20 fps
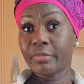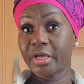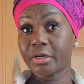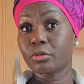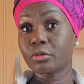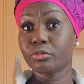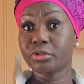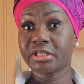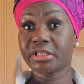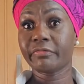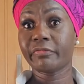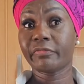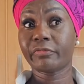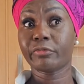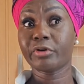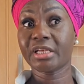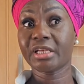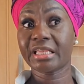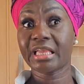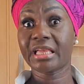
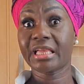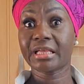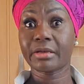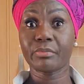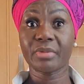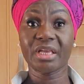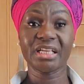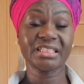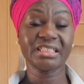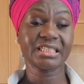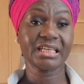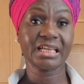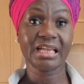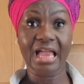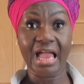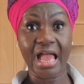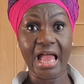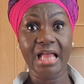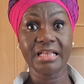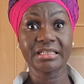gluten-free cake amazing,
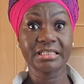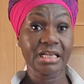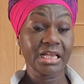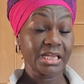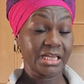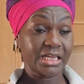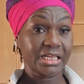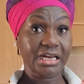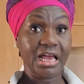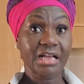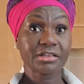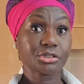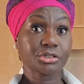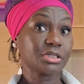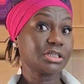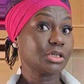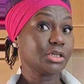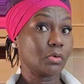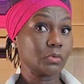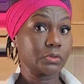and it
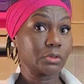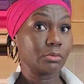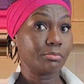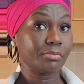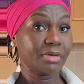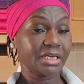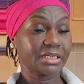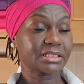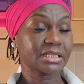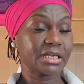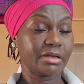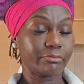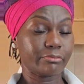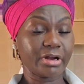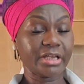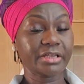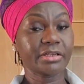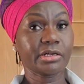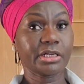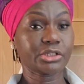actually also makes a
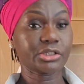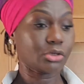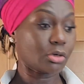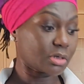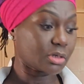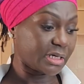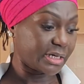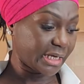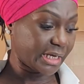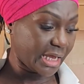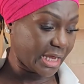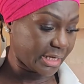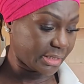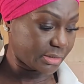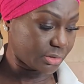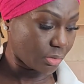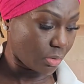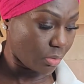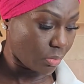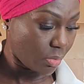regular chocolate cake.
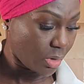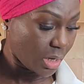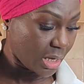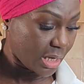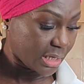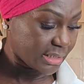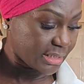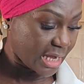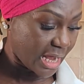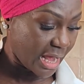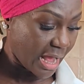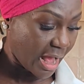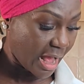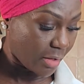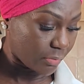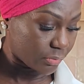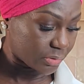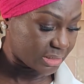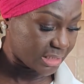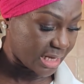So yeah, I
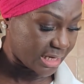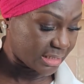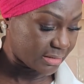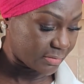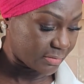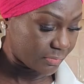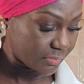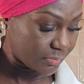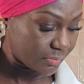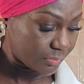will send.